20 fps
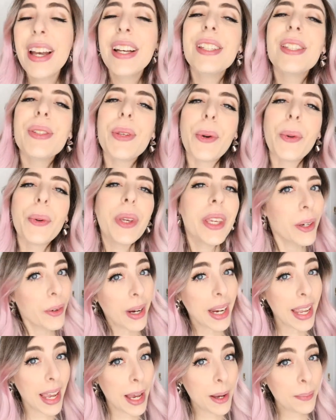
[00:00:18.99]
So here
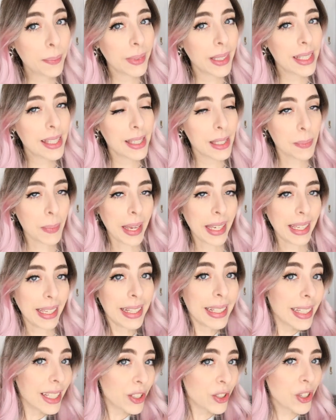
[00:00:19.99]
I am, this is my
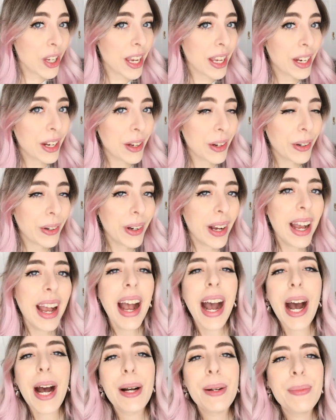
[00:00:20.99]
English channel.
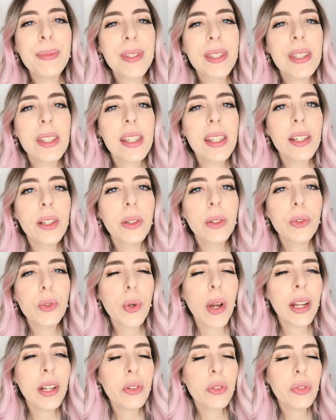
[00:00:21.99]
I'm still
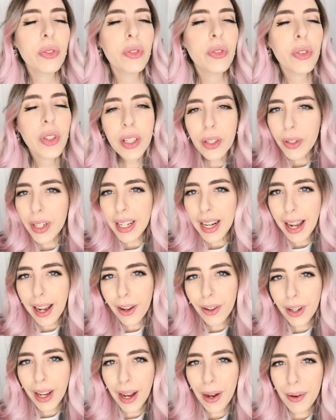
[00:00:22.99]
trying to figure it
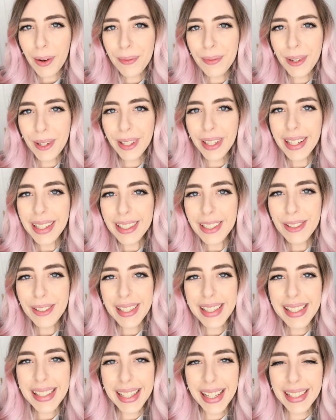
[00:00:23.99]
out how I'm gonna
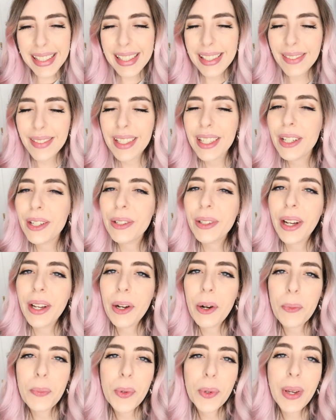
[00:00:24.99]
translate this video. I
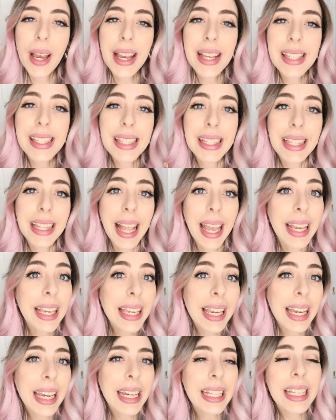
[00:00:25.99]
hope you guys
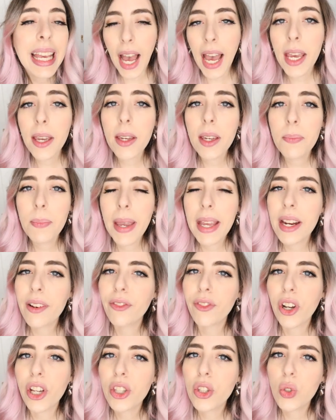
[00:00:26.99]
like it. I made a
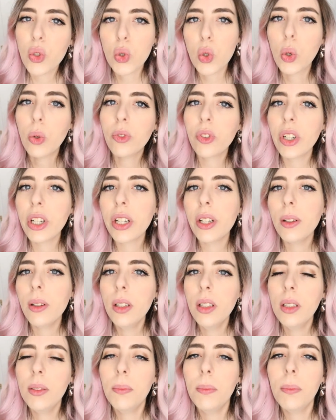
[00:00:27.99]

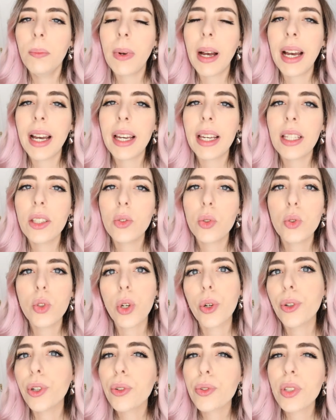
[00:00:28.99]
voiceover my
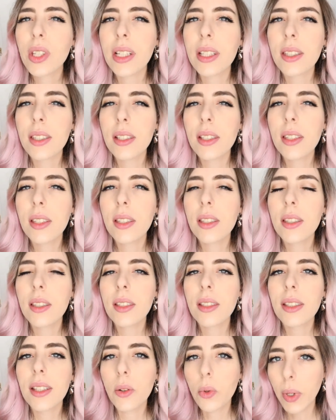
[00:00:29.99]
tutorials because this
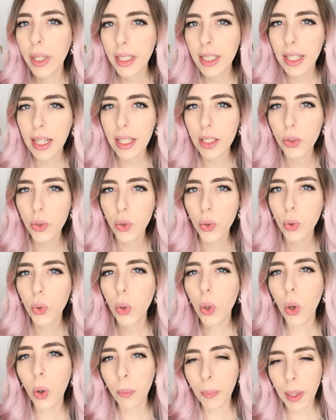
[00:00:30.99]
is the way that I
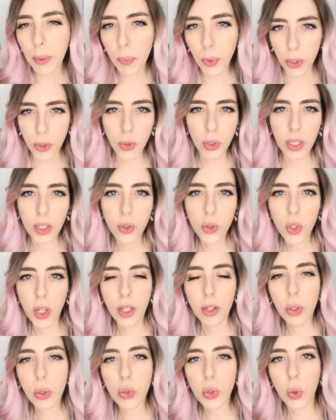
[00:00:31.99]
do on my Portuguese
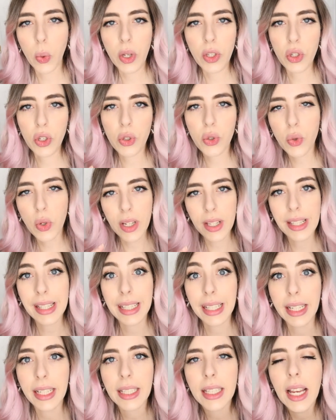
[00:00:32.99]
channel, so I just
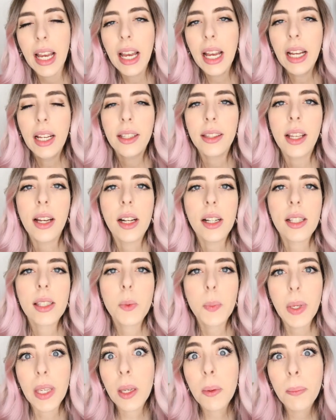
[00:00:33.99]
translate the
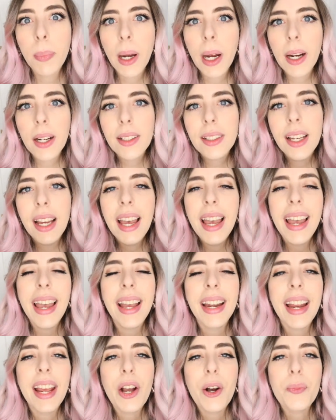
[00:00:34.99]
speaking part,
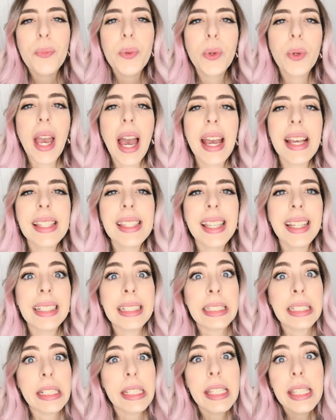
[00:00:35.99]
and I hope you guys can
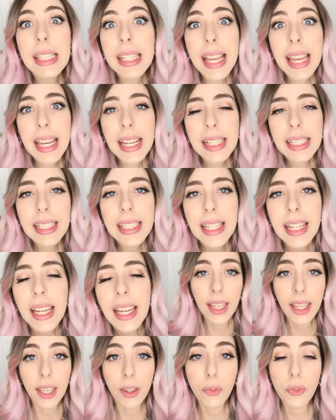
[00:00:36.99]
understand.
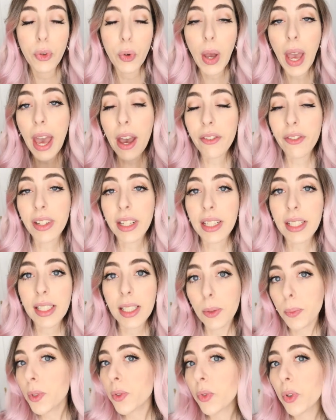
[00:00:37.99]
If you have any
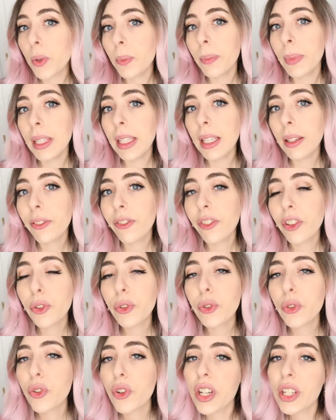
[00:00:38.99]
tips for me, feel
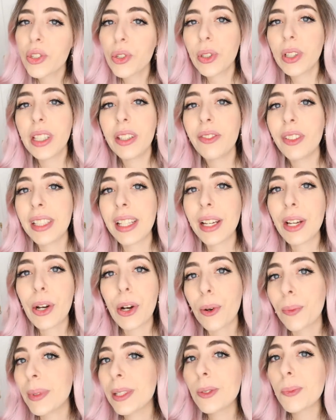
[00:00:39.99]
free to leave in the
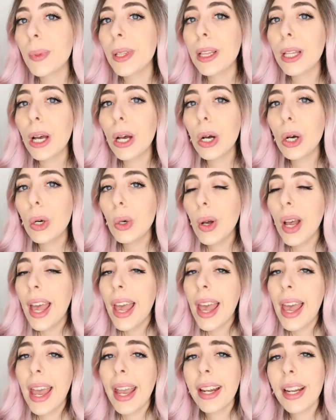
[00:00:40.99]
comments below,
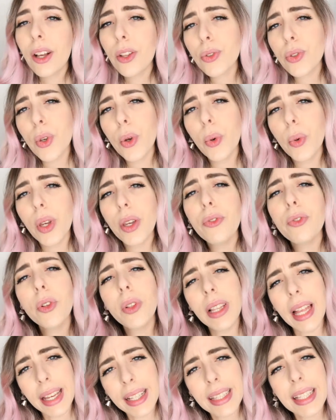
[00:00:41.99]
and also if
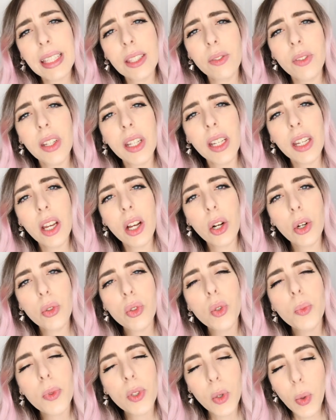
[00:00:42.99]
you like this video,
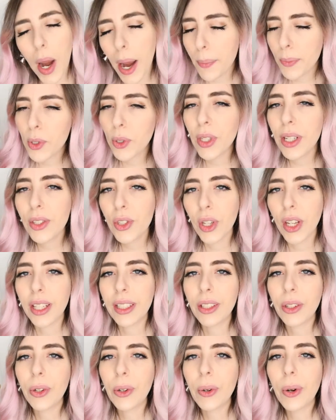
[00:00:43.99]
subscribe to the
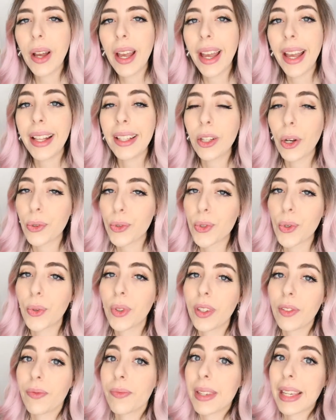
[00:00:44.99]
channel and also
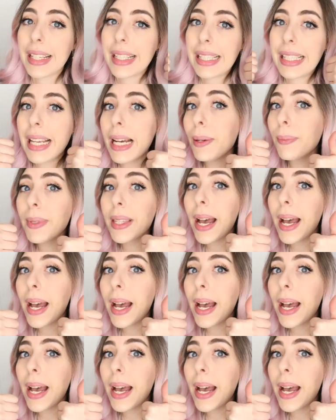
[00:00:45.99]
give me a thumbs